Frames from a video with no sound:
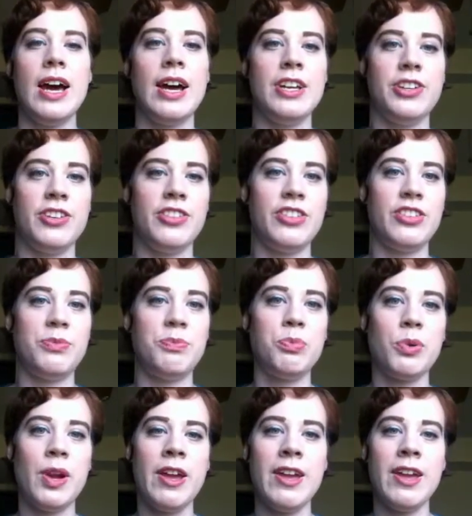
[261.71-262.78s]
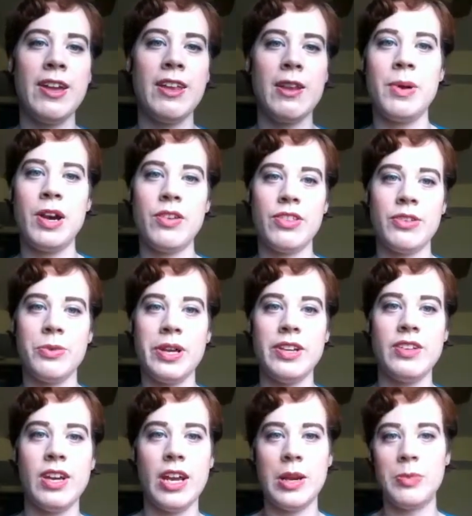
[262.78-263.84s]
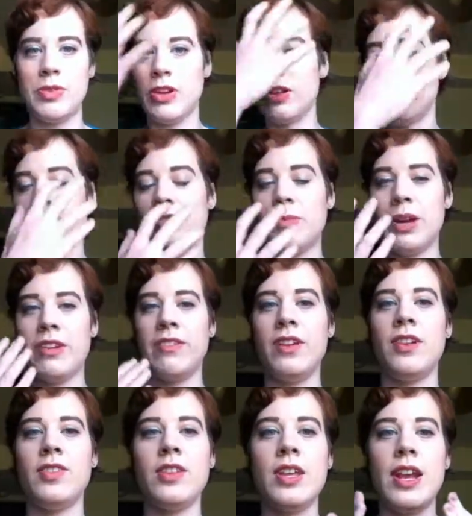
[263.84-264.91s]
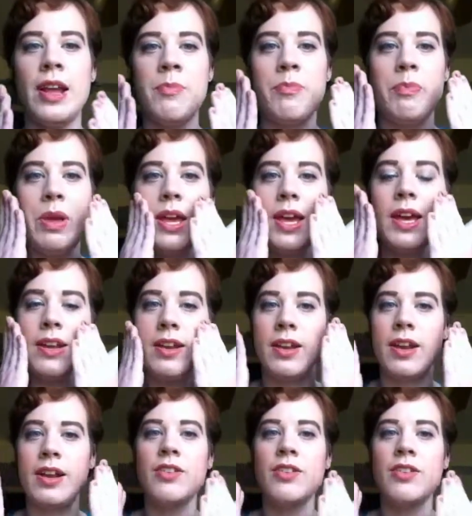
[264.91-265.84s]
I just spray it about 3 times all over my face, and then I pat it in.